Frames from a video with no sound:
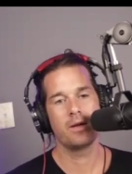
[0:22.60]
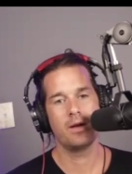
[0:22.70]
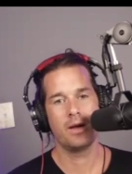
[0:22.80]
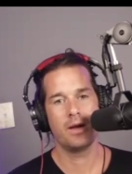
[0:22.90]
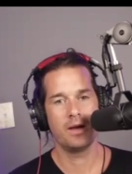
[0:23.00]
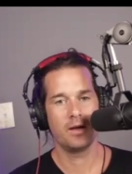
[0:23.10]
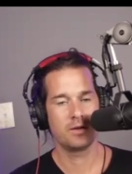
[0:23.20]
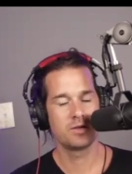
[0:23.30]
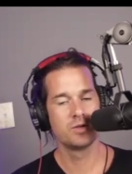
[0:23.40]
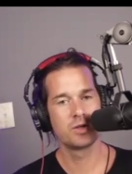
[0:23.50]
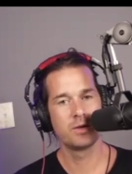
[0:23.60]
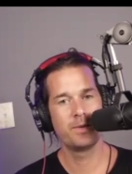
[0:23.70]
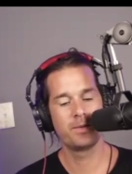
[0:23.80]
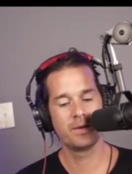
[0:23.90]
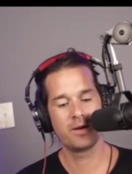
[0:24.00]
and because usually
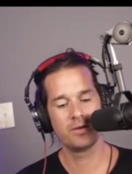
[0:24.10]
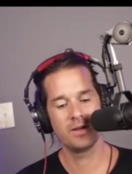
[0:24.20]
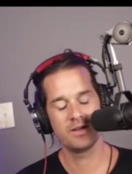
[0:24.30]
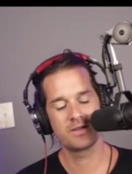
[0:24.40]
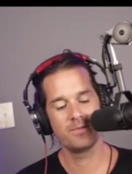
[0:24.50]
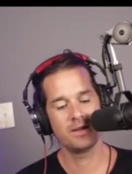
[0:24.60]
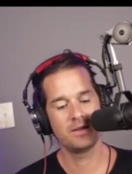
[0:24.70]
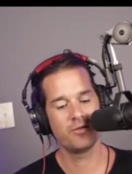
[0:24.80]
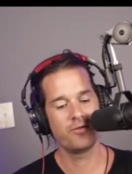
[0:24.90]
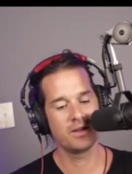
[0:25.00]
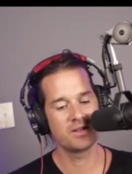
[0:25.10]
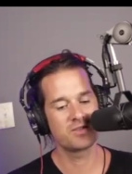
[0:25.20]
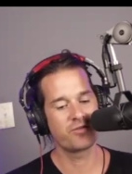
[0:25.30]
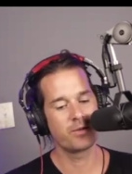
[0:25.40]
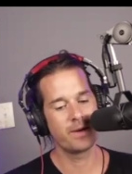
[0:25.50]
people nowadays make their feelings
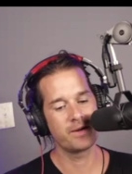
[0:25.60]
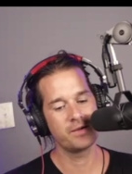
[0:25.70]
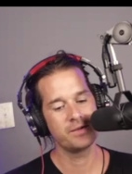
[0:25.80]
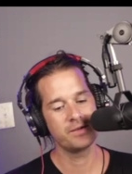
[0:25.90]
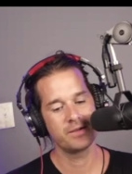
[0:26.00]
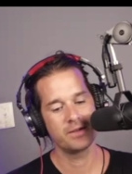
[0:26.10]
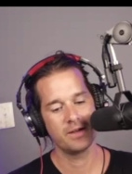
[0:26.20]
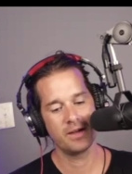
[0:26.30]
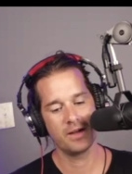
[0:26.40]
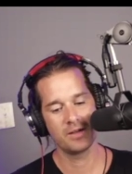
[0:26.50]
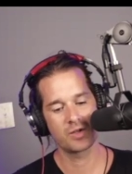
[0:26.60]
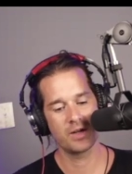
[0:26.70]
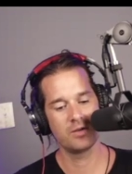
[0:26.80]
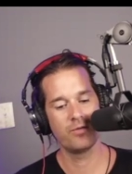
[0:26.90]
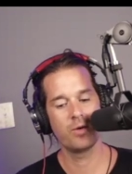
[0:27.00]
feel better and try to
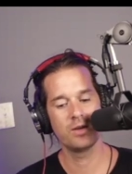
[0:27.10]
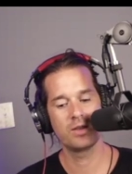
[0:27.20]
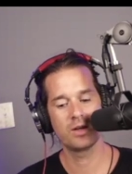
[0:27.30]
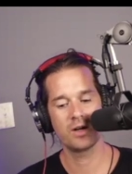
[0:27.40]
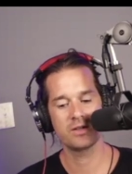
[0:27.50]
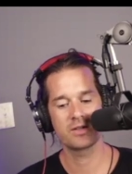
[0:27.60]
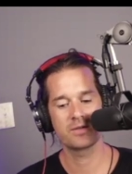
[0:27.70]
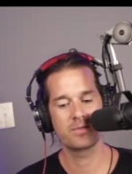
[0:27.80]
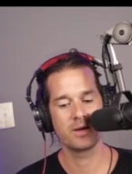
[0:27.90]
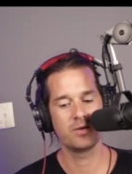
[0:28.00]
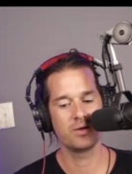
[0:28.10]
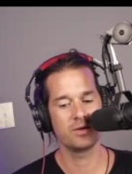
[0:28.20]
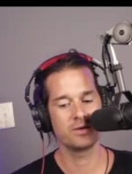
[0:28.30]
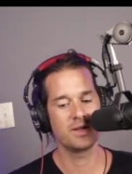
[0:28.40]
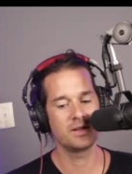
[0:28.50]
avoid thoughts by going on
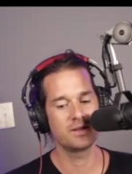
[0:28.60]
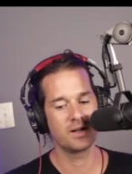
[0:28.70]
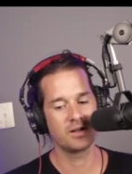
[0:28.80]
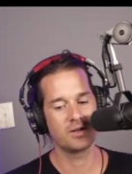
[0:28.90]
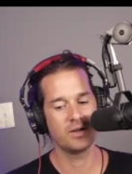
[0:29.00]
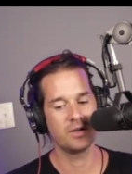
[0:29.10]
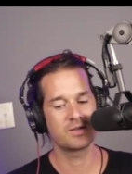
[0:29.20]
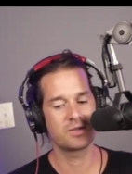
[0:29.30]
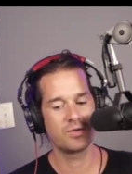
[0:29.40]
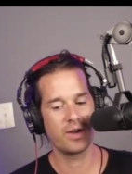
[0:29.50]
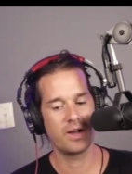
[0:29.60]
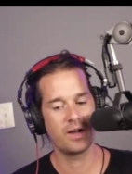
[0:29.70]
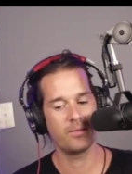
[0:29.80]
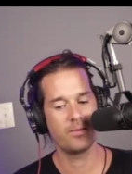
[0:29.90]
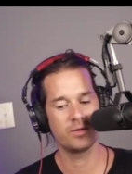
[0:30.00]
TikTok or
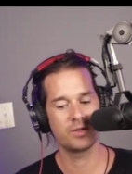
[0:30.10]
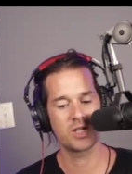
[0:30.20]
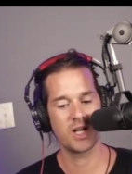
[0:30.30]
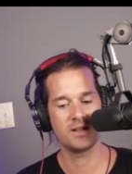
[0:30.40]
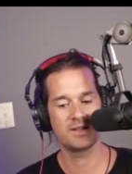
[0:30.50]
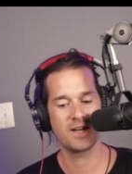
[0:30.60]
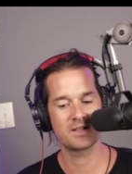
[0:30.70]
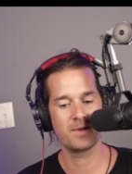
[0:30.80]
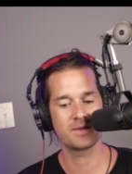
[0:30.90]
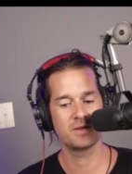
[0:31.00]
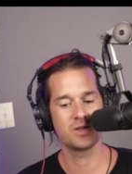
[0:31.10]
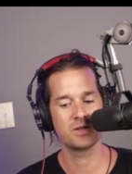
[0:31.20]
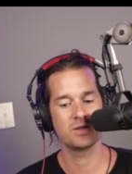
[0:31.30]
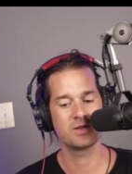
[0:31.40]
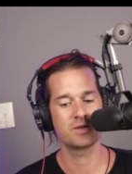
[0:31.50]
Instagram or checking text
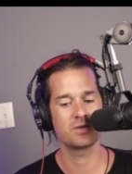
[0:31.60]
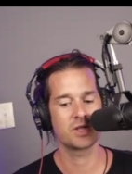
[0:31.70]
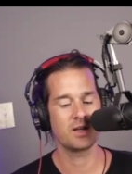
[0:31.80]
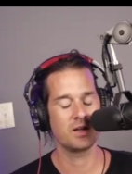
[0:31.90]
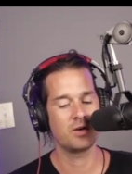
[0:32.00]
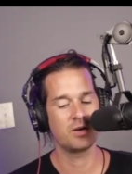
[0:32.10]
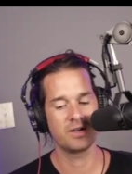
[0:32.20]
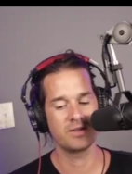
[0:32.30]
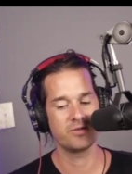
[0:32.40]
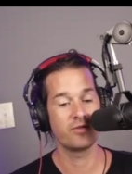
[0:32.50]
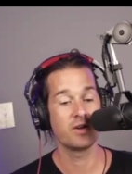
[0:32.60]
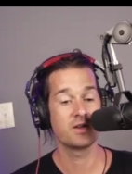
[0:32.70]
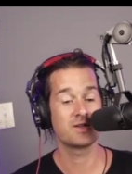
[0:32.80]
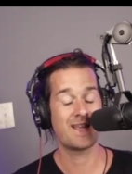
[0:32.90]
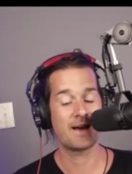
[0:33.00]
messages or checking all kinds of
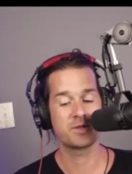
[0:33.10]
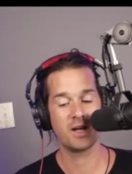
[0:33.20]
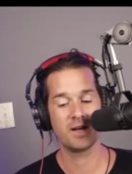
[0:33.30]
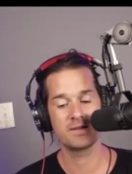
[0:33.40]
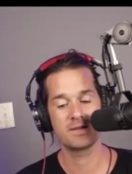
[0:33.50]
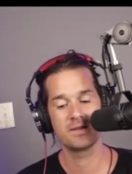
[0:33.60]
Snapchats.